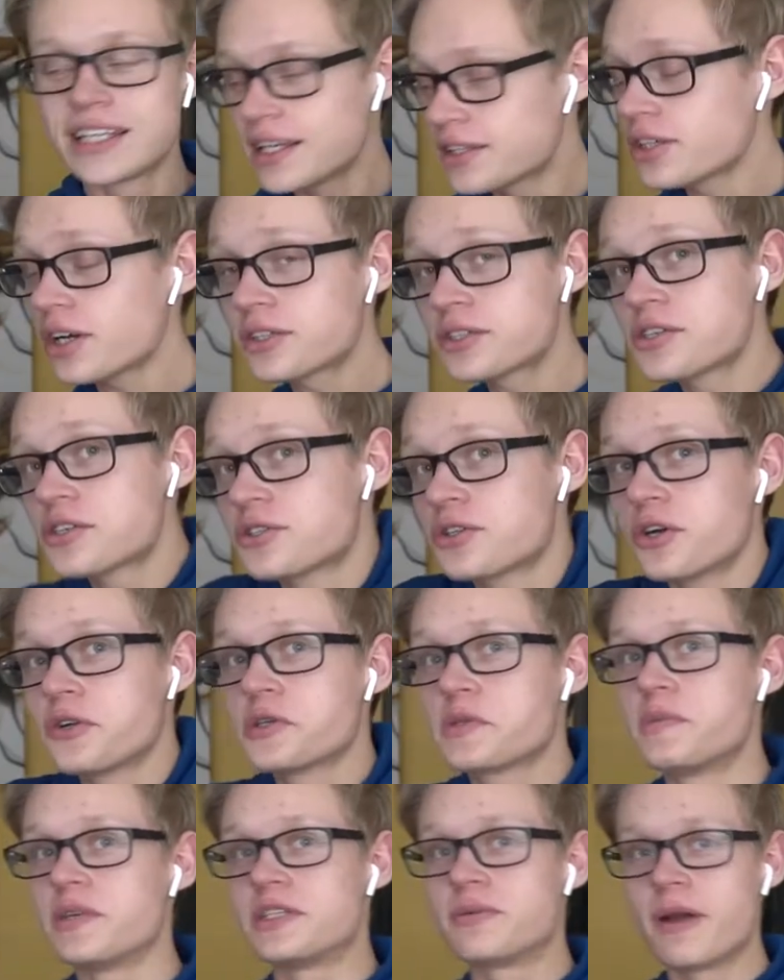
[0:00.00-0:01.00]
TikTok
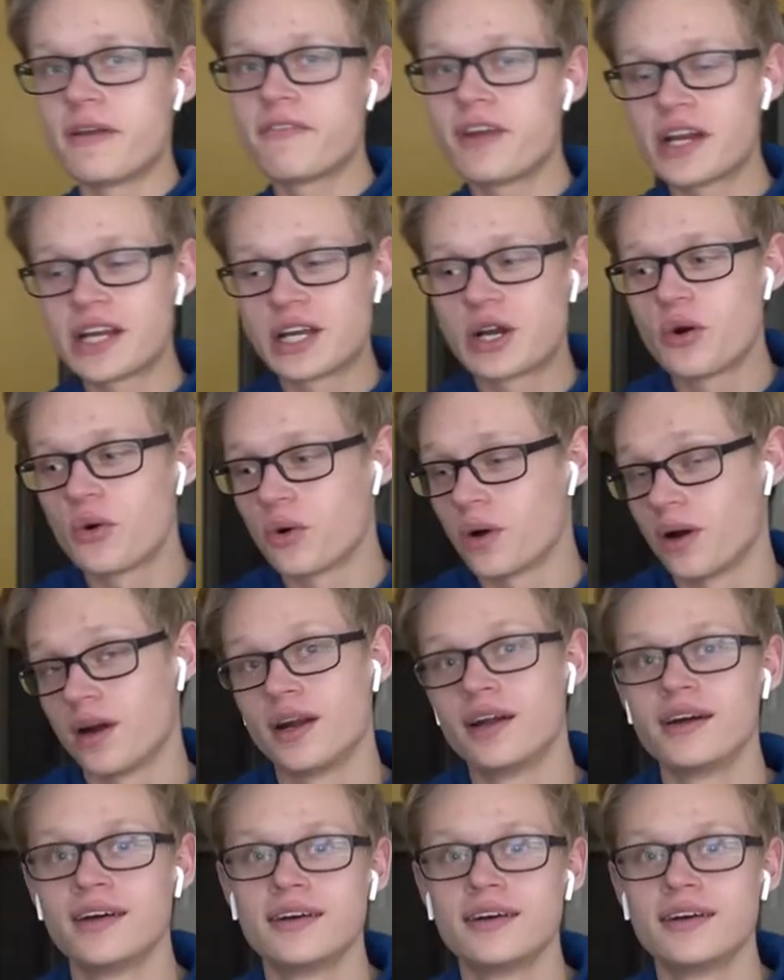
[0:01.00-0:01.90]
disturbs me to my very core.